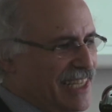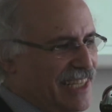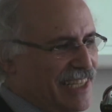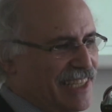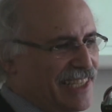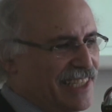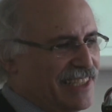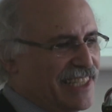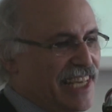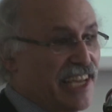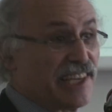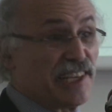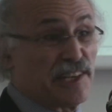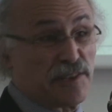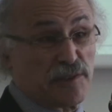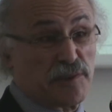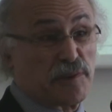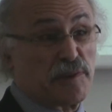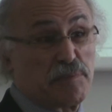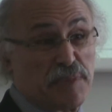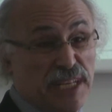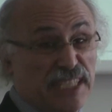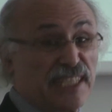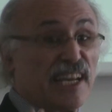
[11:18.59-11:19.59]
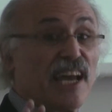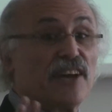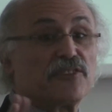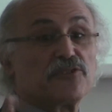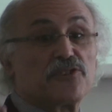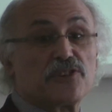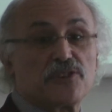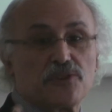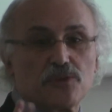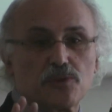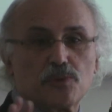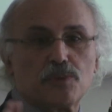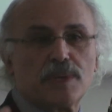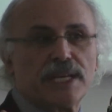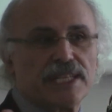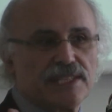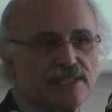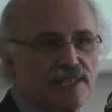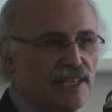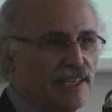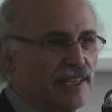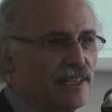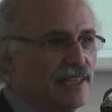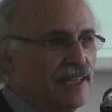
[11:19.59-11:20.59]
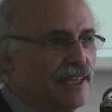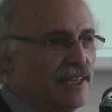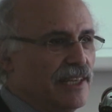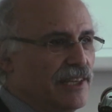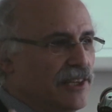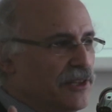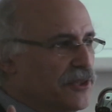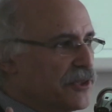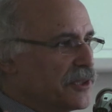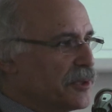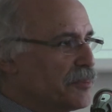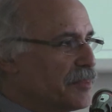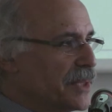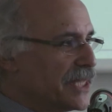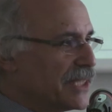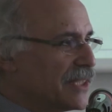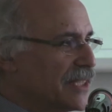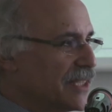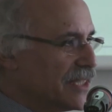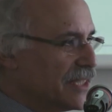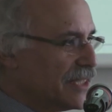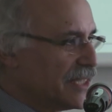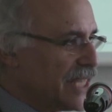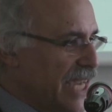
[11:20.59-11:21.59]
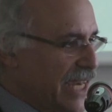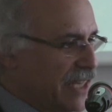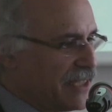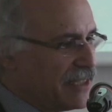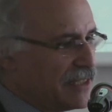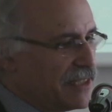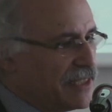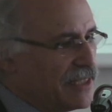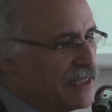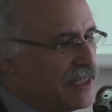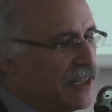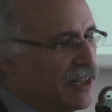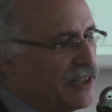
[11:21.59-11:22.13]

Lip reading: and in that year there were about 120 who committed an act